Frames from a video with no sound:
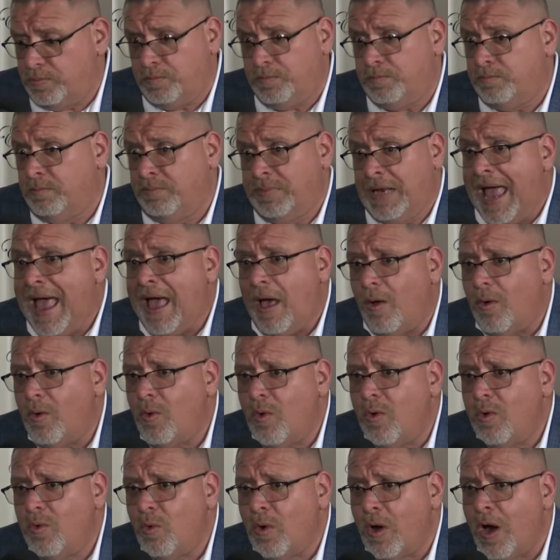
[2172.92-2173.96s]
now
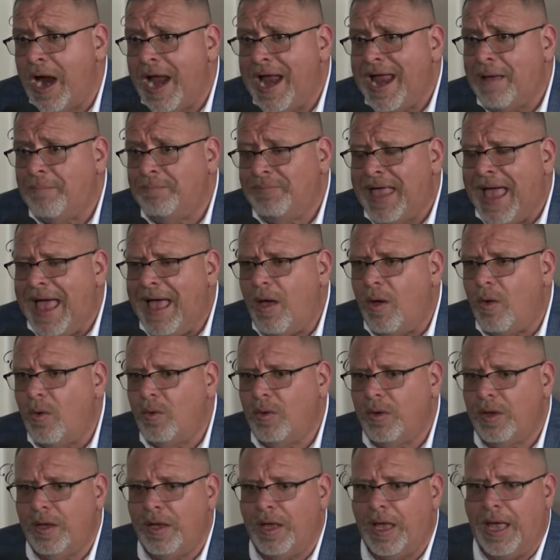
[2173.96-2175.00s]
where I am now.
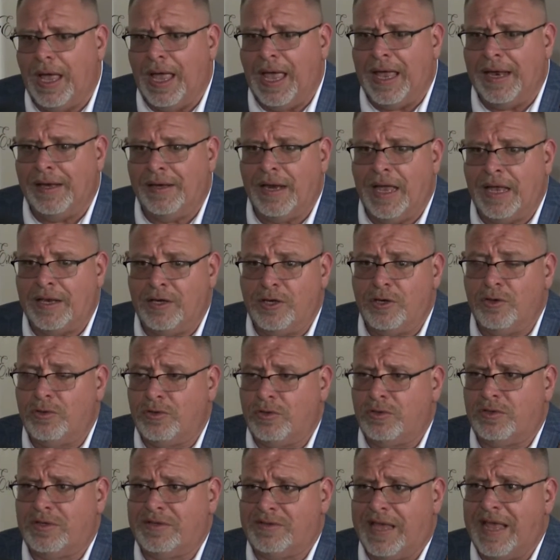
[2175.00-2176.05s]
And, and you
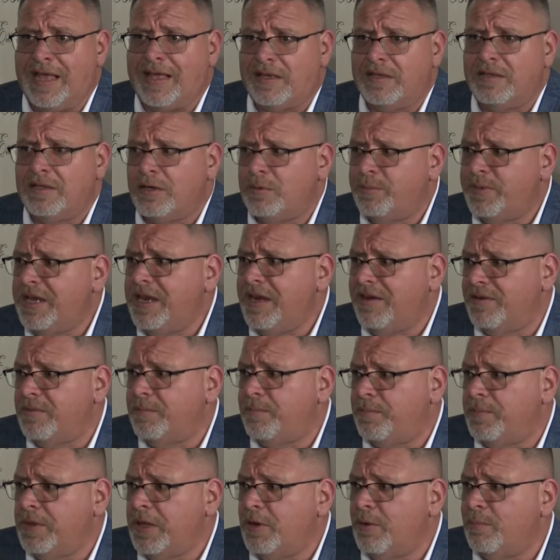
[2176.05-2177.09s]
take a little bit, a
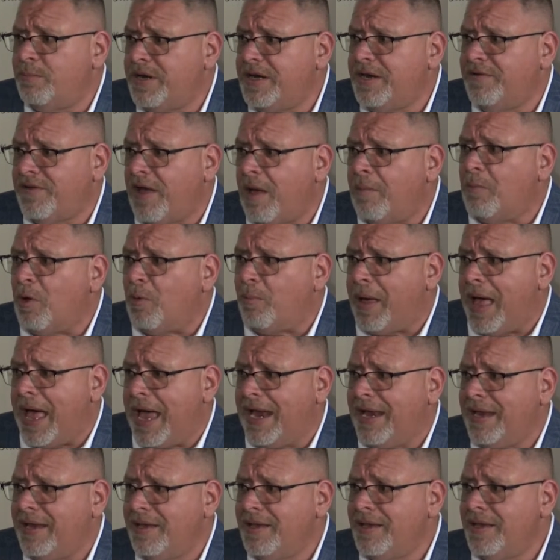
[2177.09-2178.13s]
little bit of humble
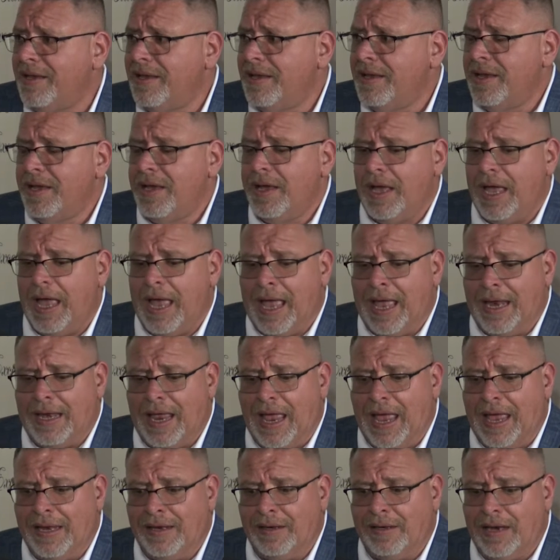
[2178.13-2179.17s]
pie and,
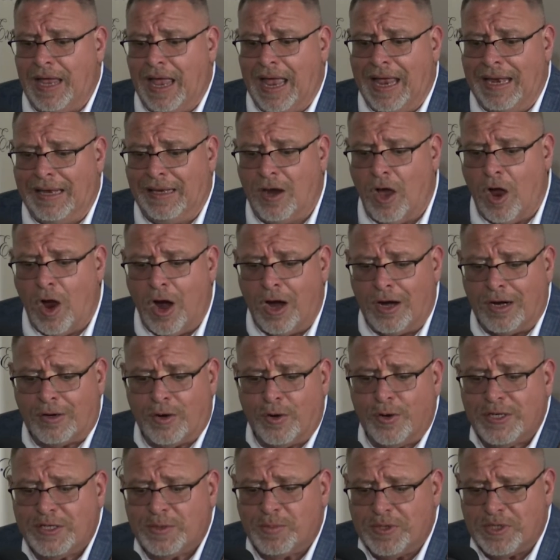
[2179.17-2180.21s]
and, and our
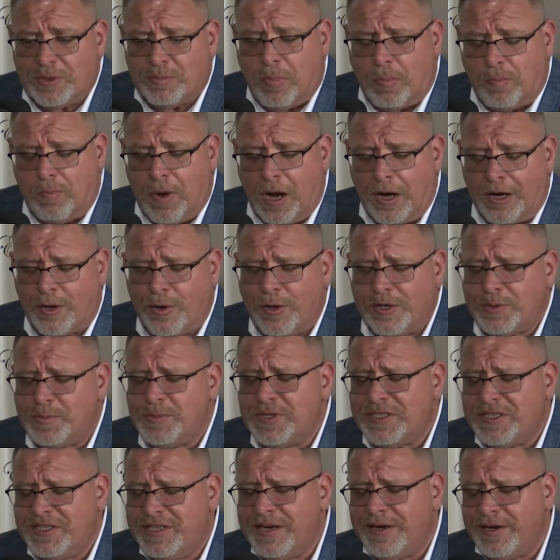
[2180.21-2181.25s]
Christmas, our
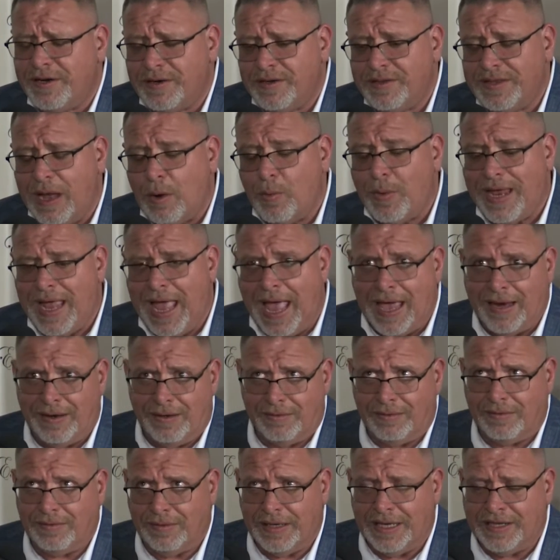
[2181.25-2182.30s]
Christmas dinner that we had
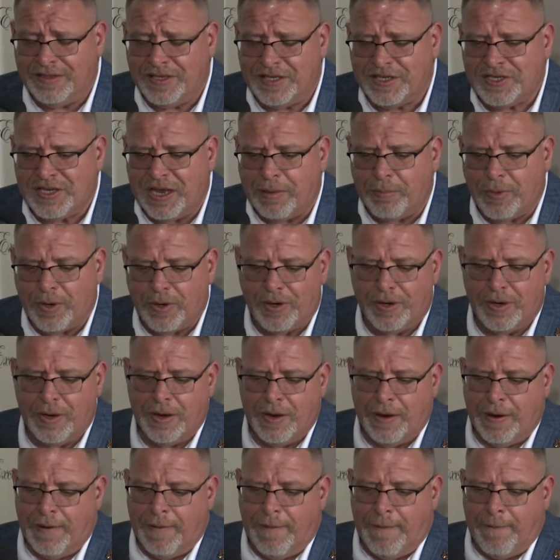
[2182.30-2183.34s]
in December,
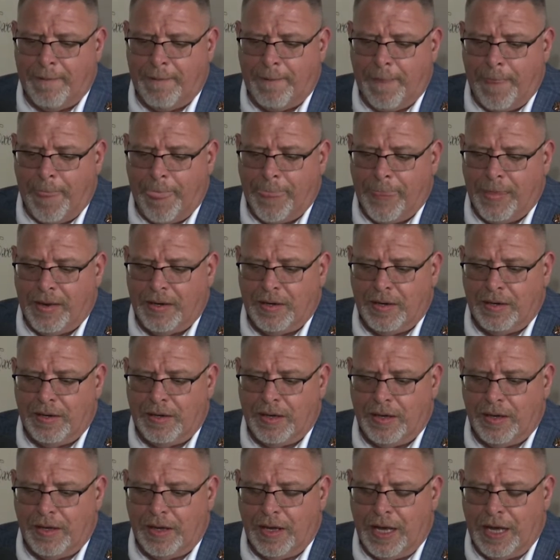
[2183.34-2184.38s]

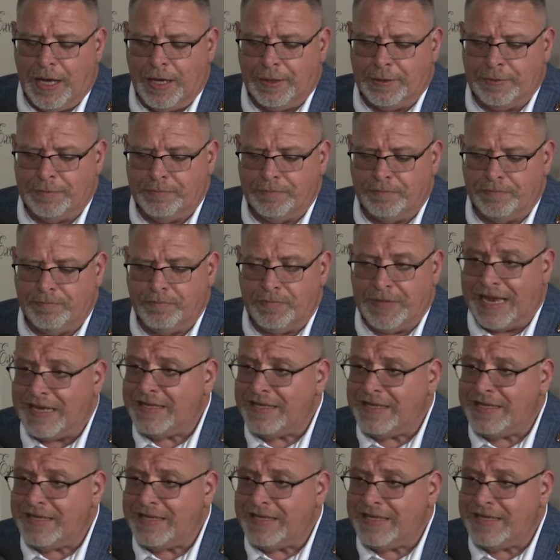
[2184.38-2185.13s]
um, they